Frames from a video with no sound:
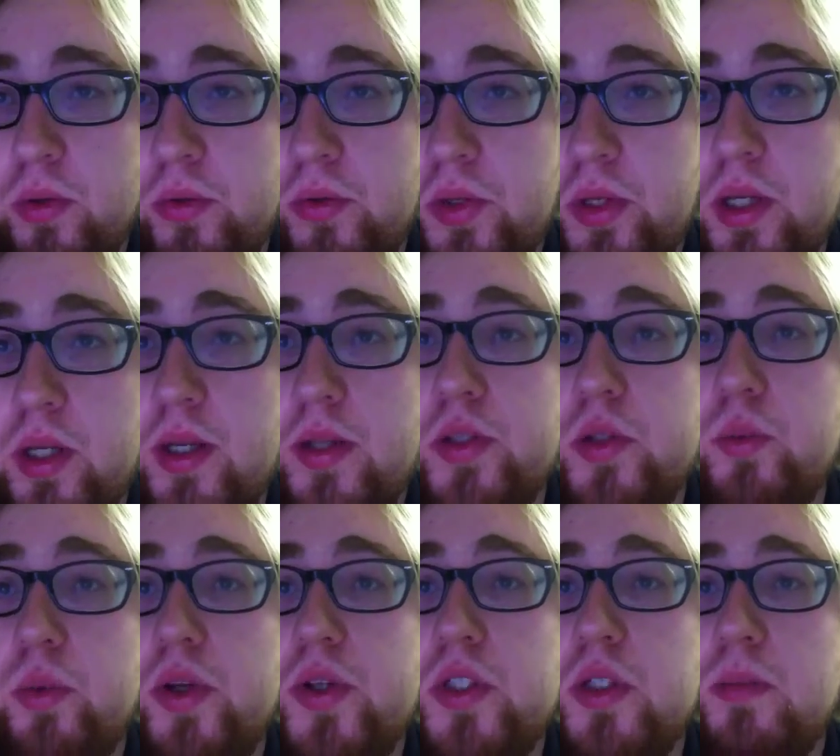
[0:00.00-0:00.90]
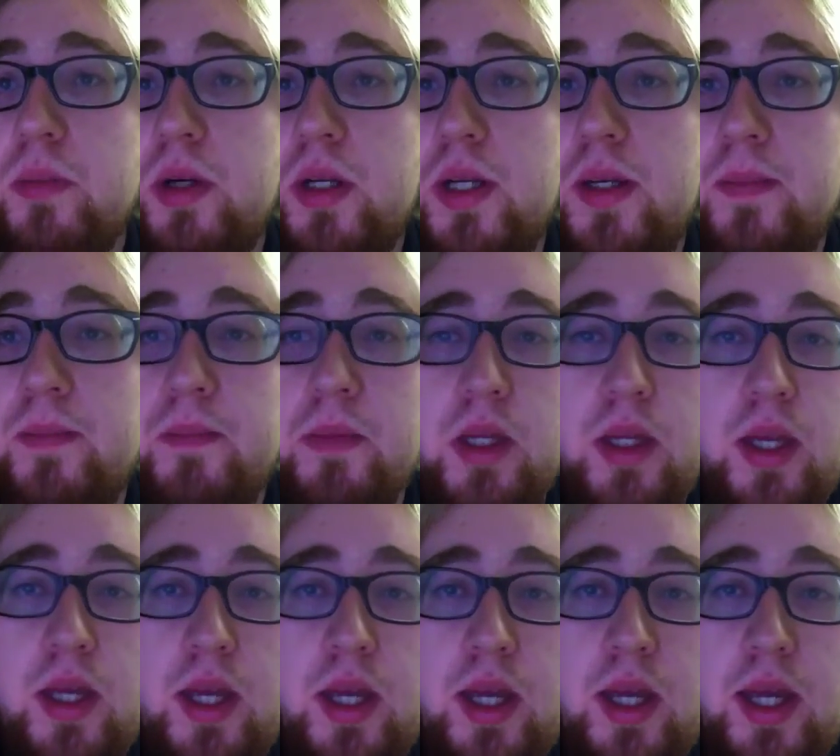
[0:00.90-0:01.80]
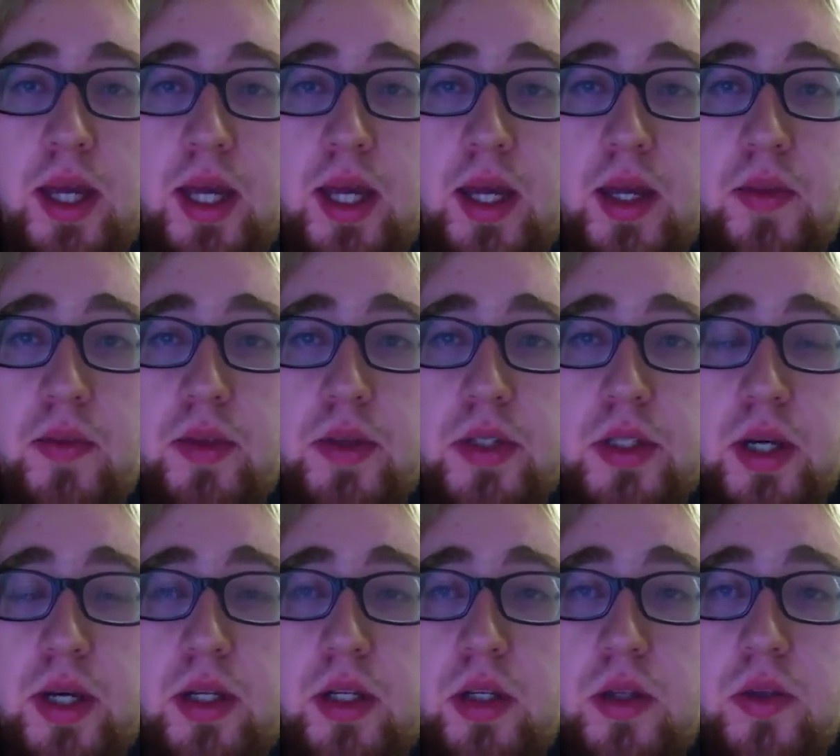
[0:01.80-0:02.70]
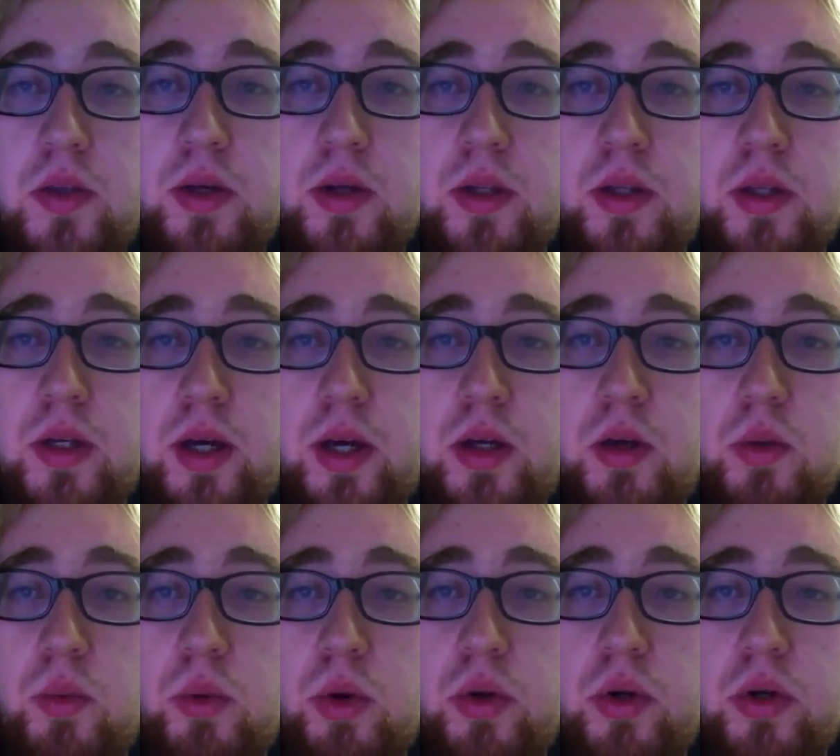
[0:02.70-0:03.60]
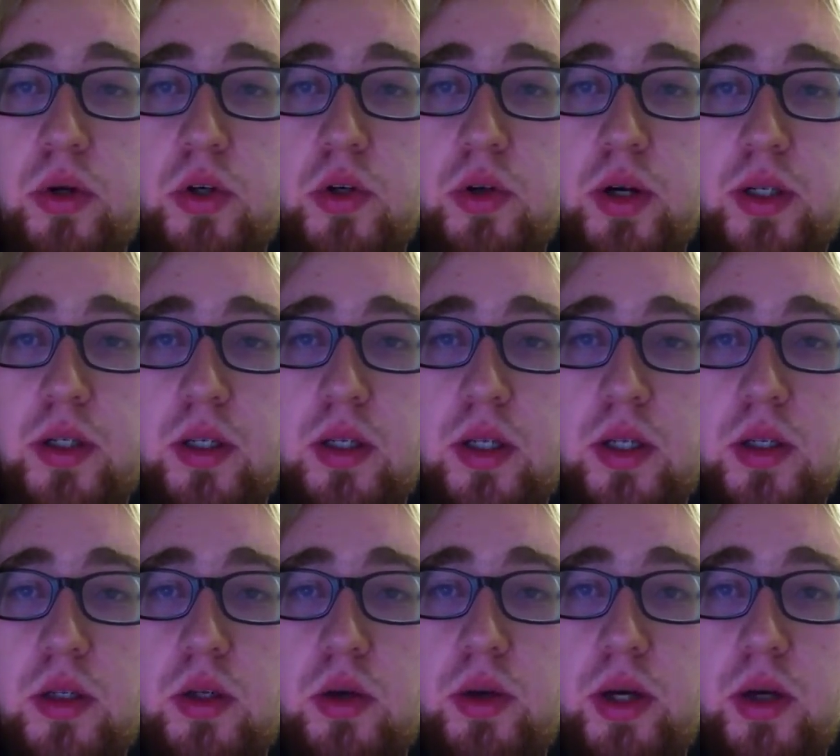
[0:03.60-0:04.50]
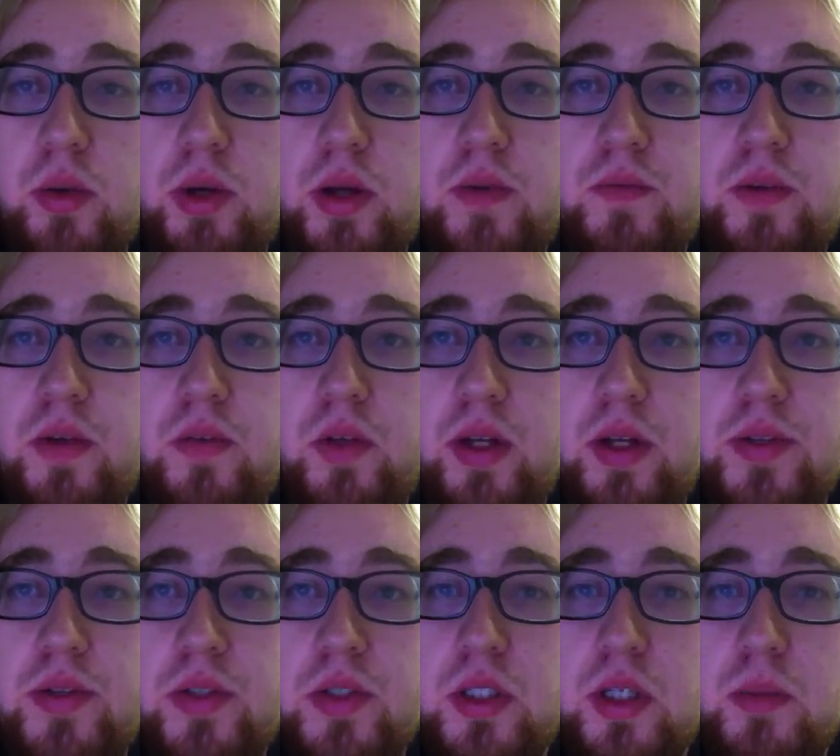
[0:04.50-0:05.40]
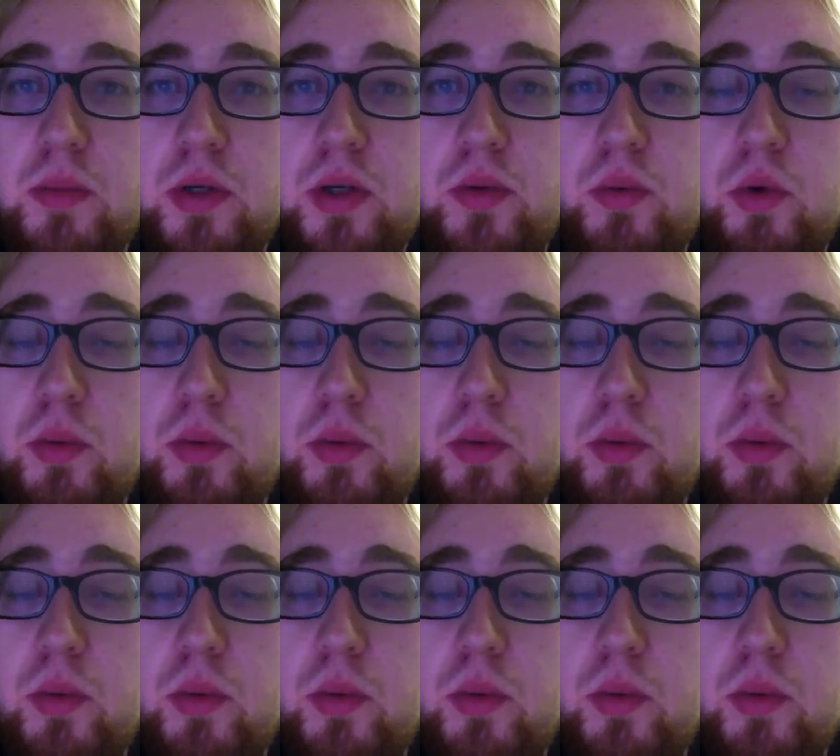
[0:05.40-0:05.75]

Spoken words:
go see it. It's a waste of money. And the guy who wrote it or directed it, knew how to write 50 Days of Summer,